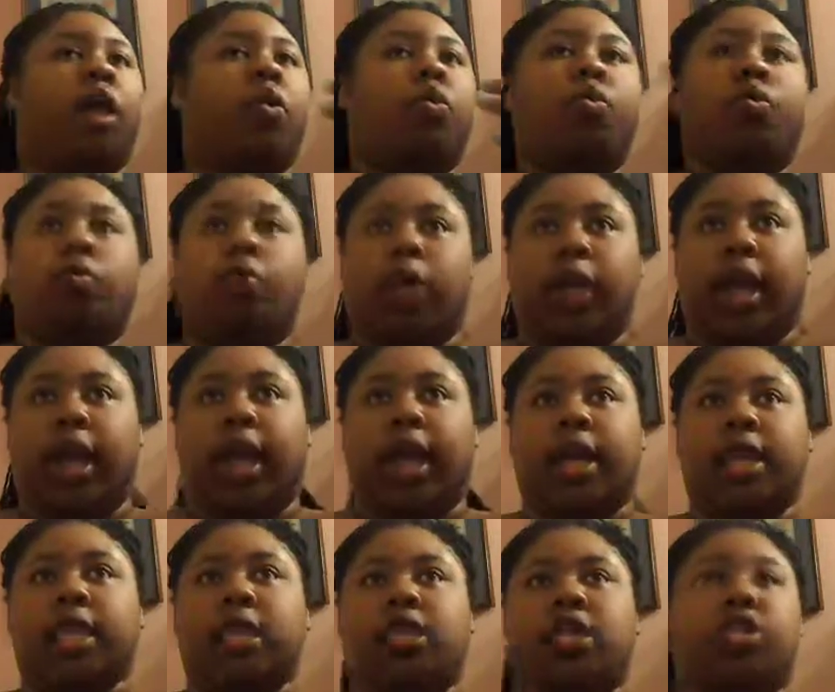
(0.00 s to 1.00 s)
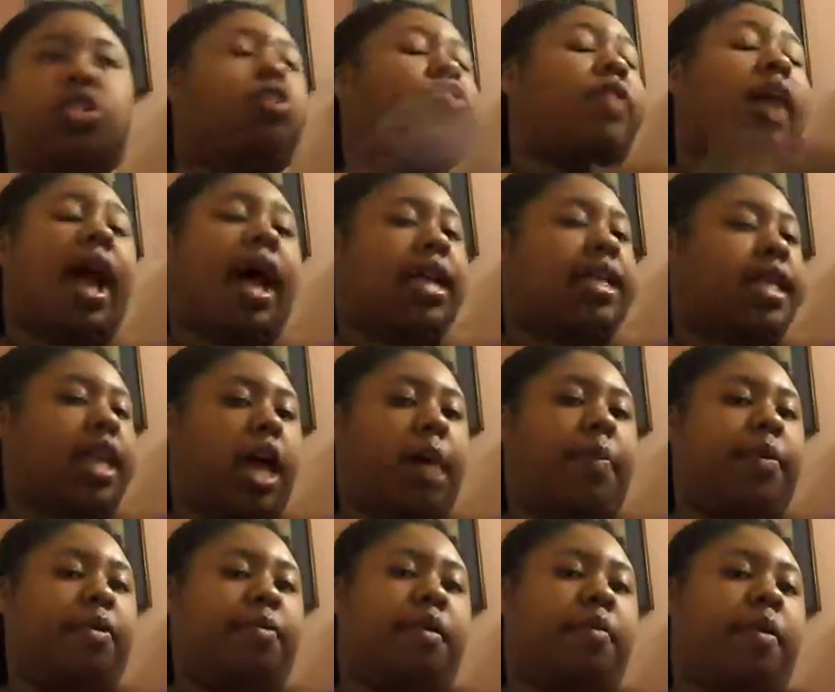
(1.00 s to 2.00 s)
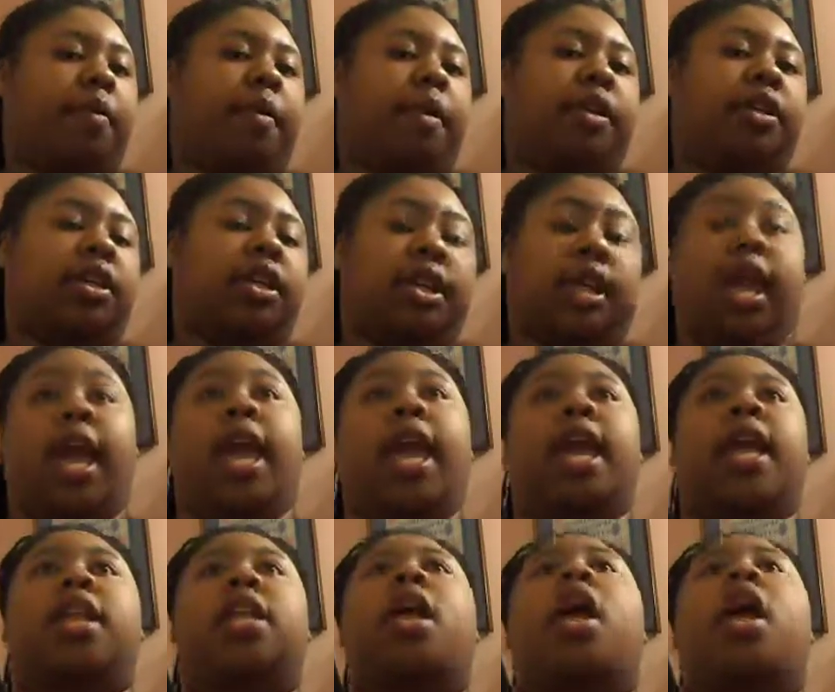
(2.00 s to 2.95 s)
and when. So she tries to help as many people as she can.